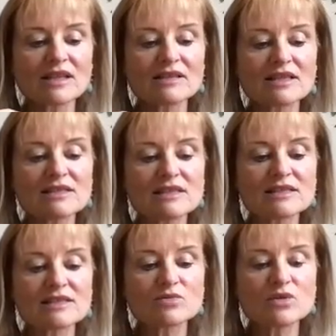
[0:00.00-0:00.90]
And this
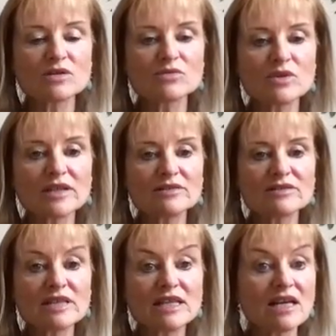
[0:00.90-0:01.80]
is one where you
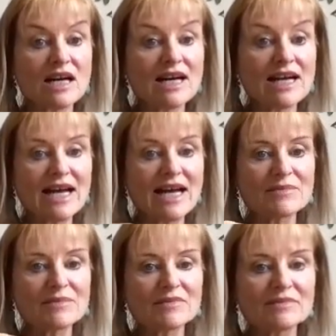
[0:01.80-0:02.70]
say, I
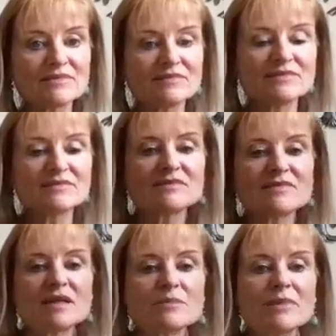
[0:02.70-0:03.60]
am
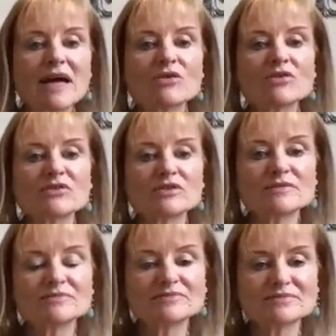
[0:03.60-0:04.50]
powerful.